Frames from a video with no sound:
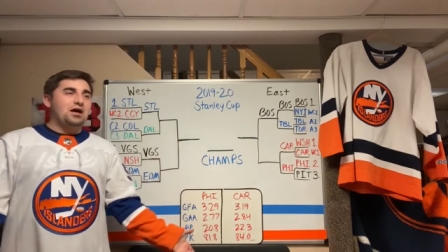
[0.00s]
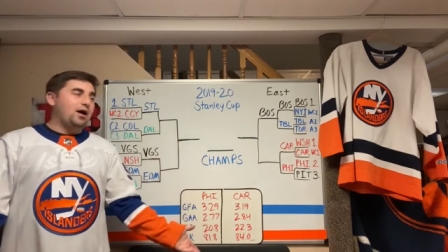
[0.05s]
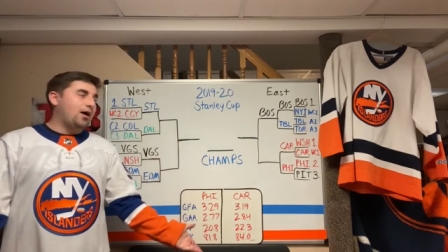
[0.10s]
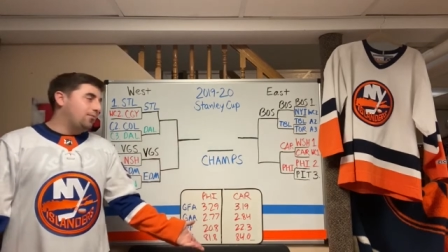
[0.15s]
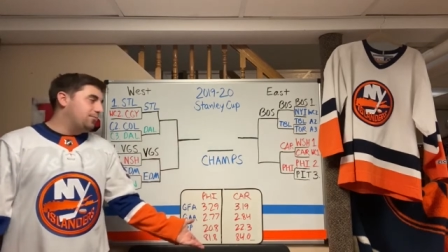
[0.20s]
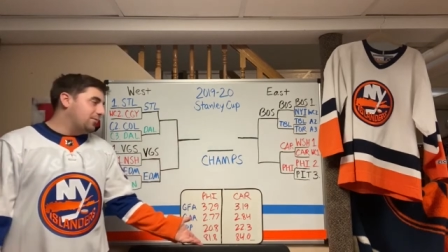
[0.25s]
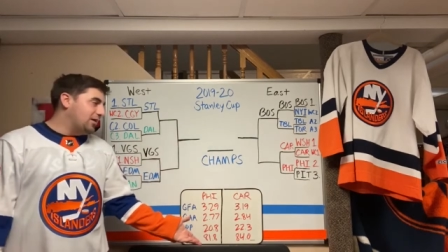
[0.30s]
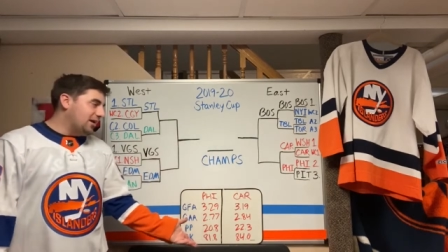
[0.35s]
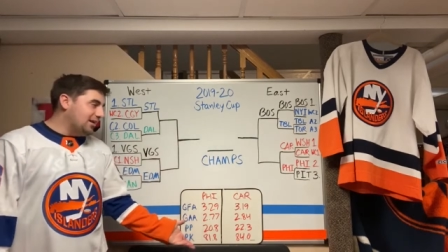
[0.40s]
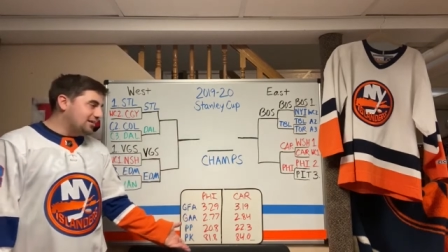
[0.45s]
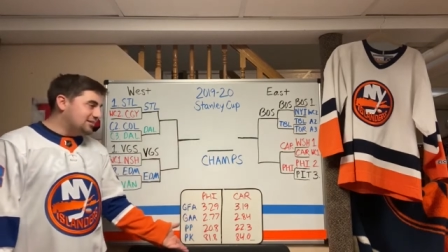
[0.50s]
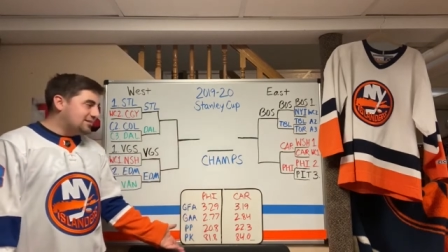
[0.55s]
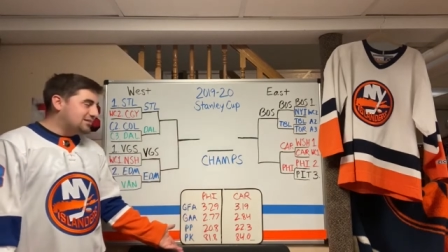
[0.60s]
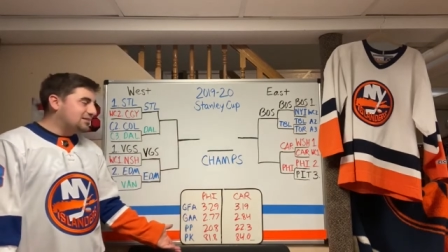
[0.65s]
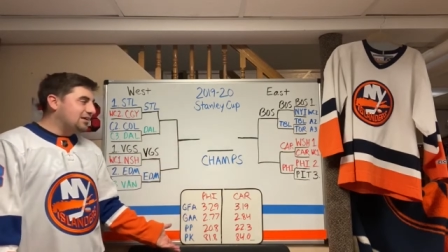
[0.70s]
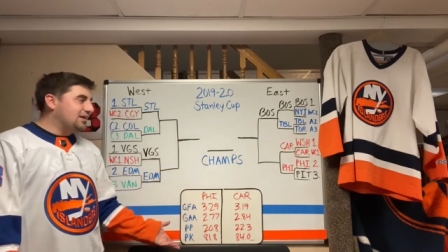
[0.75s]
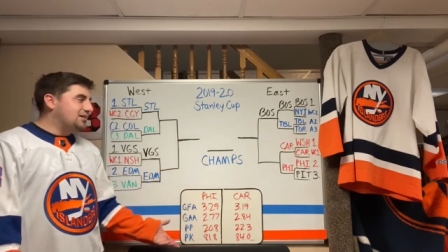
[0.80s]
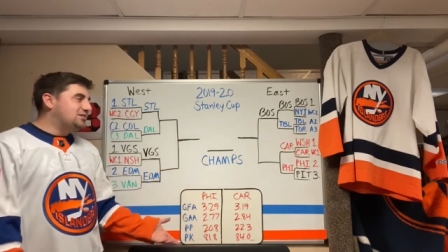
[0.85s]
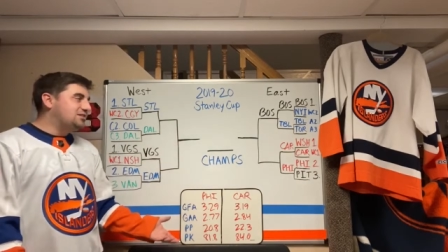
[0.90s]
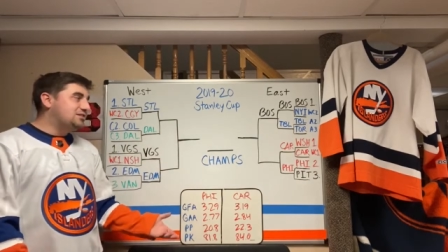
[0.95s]
I'm going to
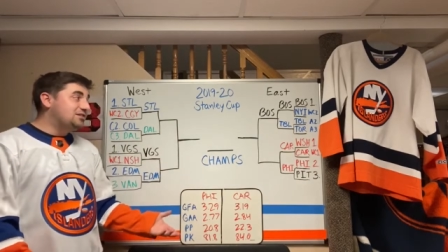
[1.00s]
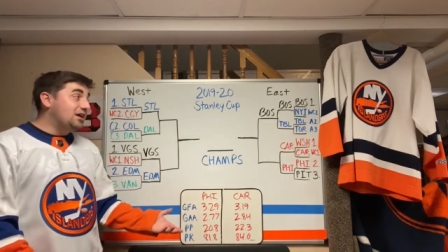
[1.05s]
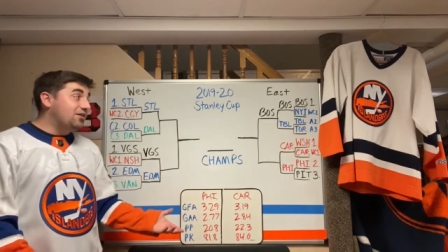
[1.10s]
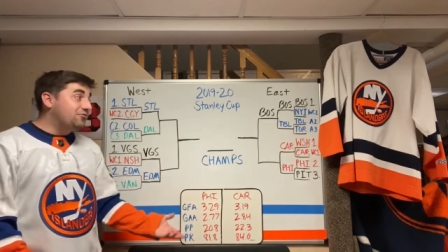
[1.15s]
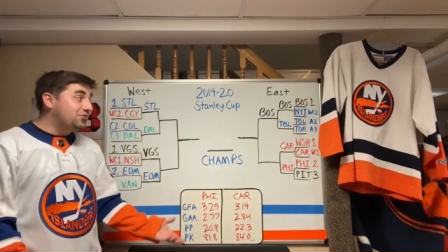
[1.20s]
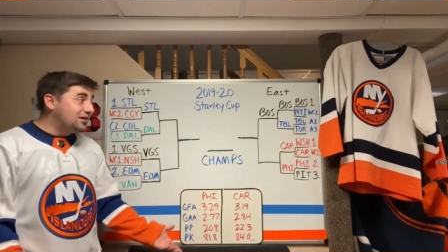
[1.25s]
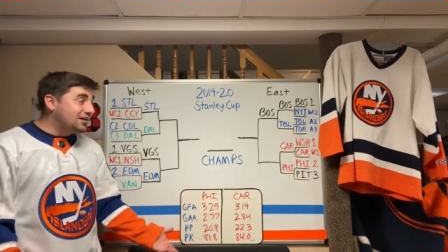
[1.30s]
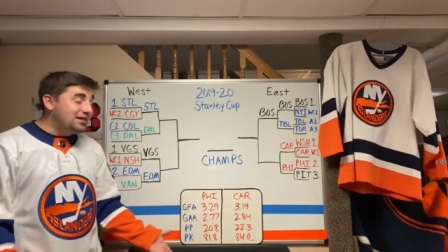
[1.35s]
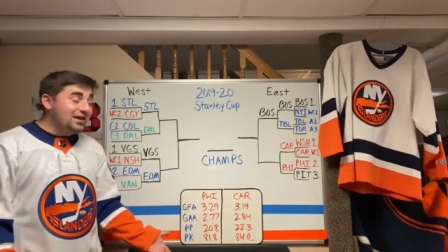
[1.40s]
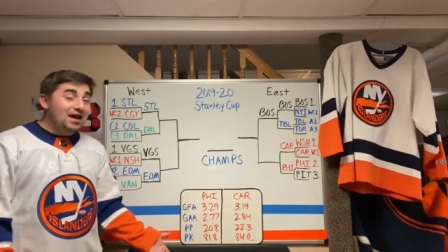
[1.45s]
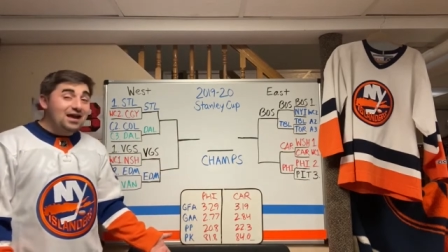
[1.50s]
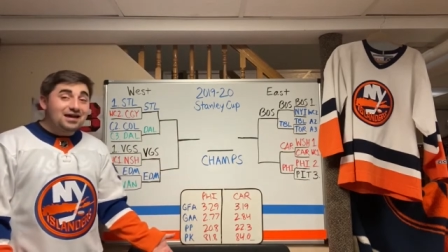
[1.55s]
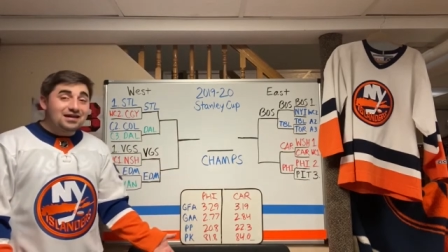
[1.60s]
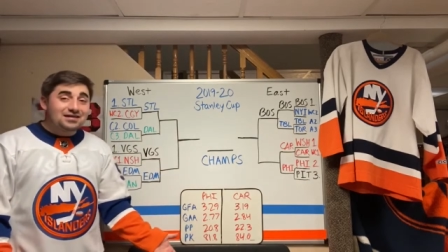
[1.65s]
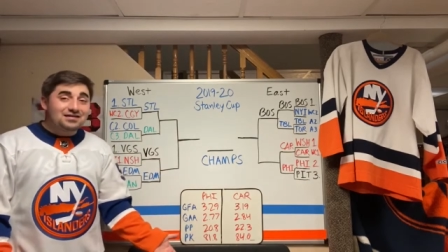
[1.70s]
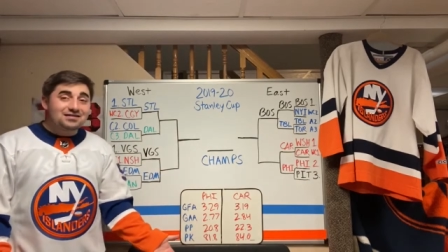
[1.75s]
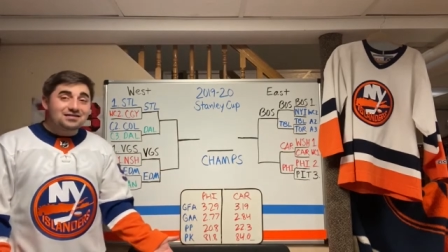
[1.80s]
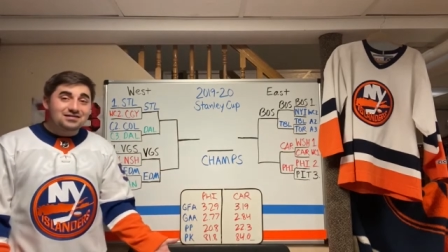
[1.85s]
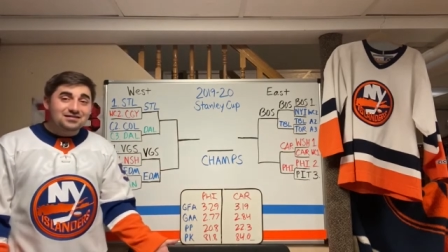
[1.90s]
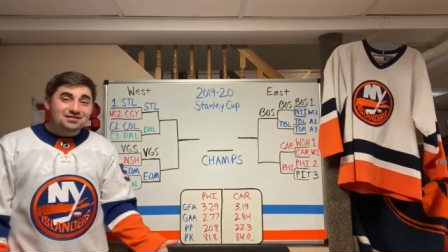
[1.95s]
say seven
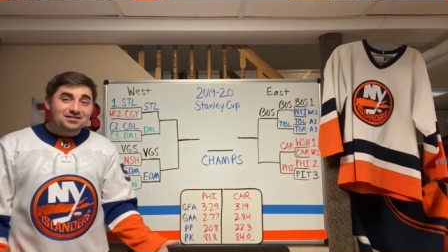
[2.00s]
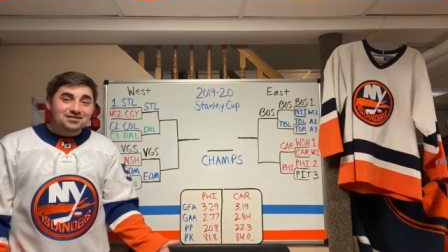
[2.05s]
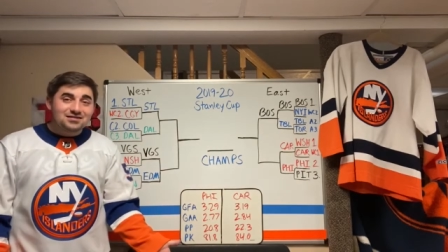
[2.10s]
again.